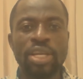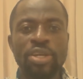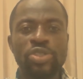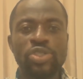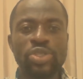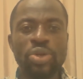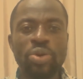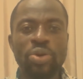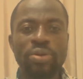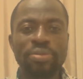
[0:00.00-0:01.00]

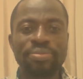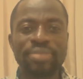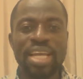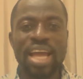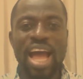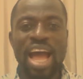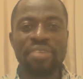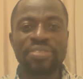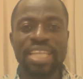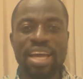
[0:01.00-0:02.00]
So
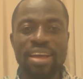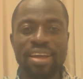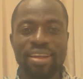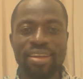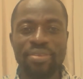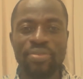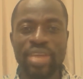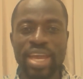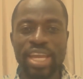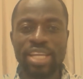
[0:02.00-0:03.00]
after
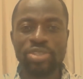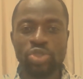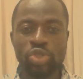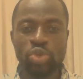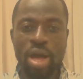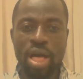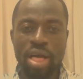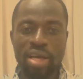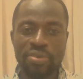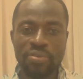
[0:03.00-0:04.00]
the
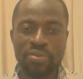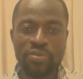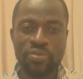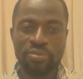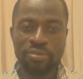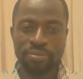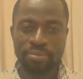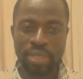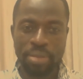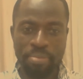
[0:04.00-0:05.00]
12
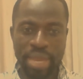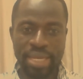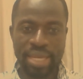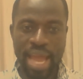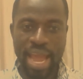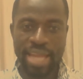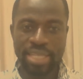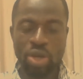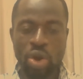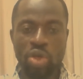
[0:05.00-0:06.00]

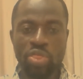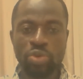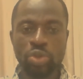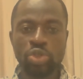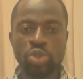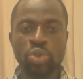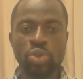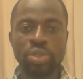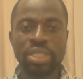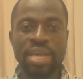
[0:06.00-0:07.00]
midnight all through
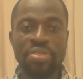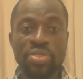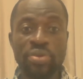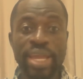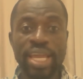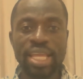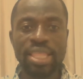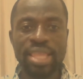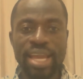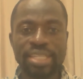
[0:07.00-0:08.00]
to the
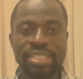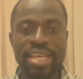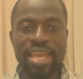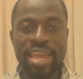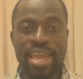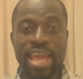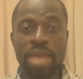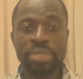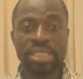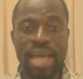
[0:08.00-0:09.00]
3:30
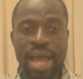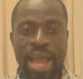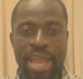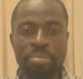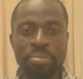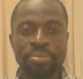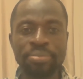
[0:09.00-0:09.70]
a.m. time,